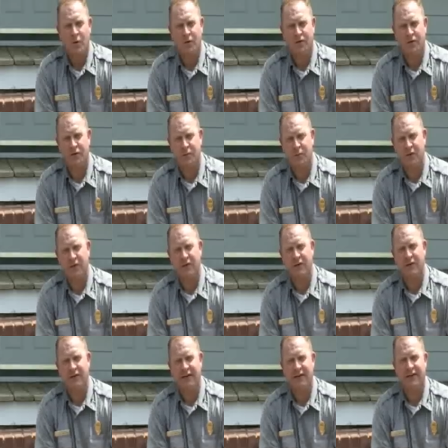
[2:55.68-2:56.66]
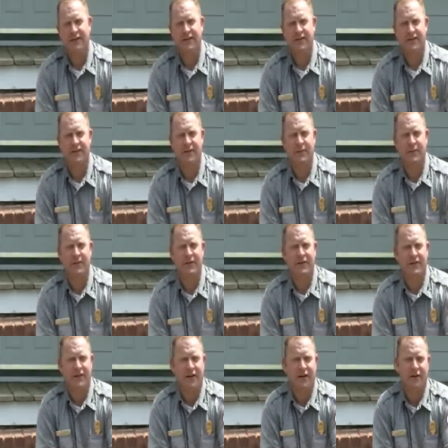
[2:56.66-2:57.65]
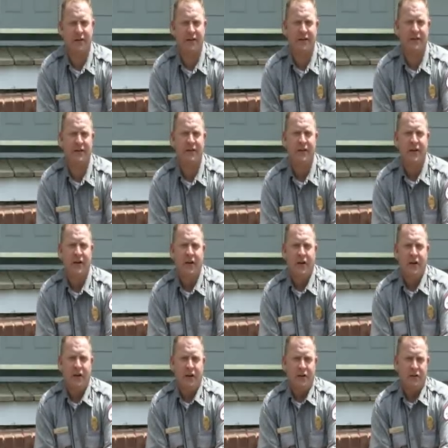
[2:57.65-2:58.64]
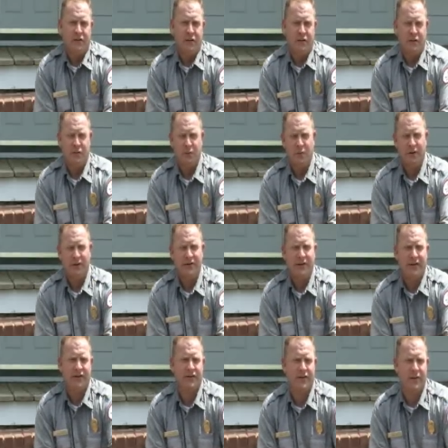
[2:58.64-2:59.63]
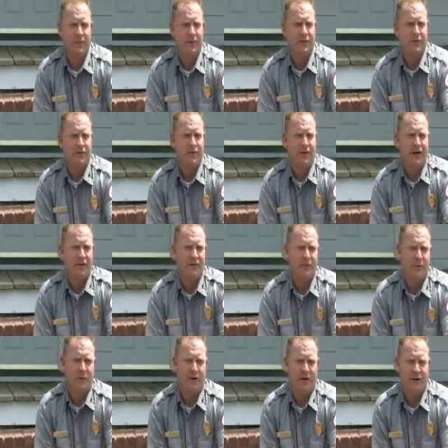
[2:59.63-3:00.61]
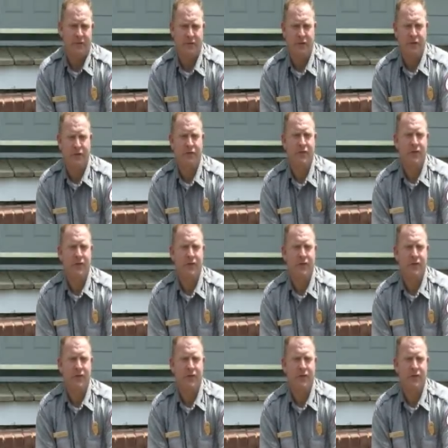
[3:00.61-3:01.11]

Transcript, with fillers: which is pretty unique to see them in this area. So this place has something for everybody. If you're a